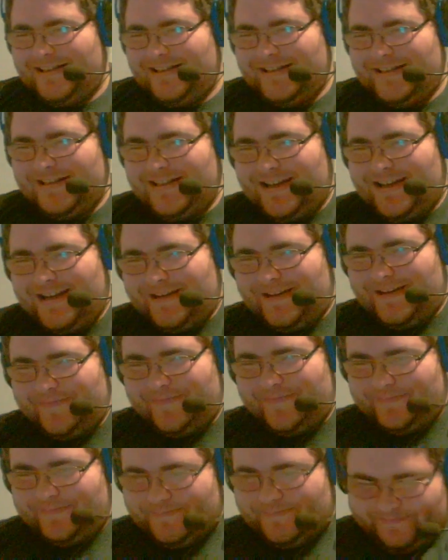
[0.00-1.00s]
No.
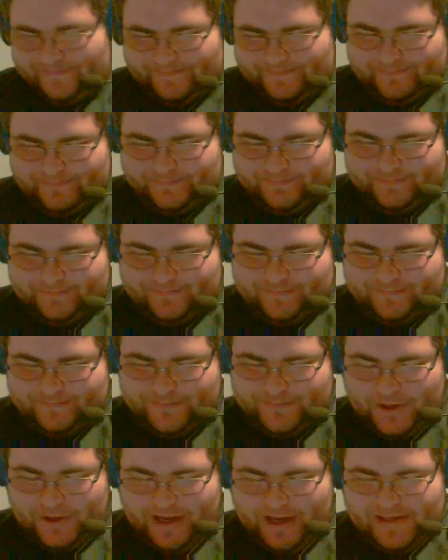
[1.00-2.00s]

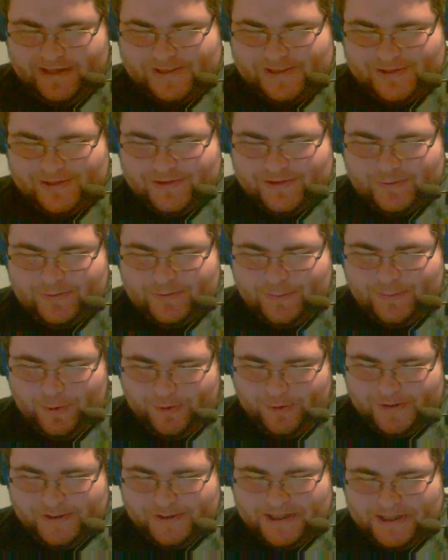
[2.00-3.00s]
But yeah, so we're
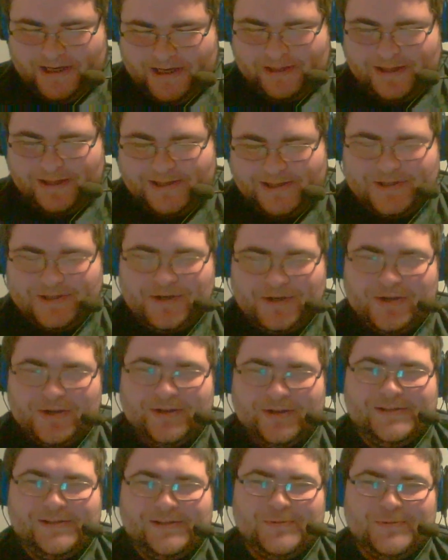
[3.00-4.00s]
both saying Lesnar on
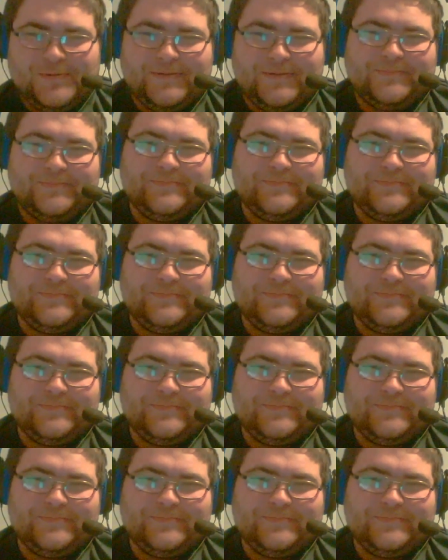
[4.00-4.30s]
this one.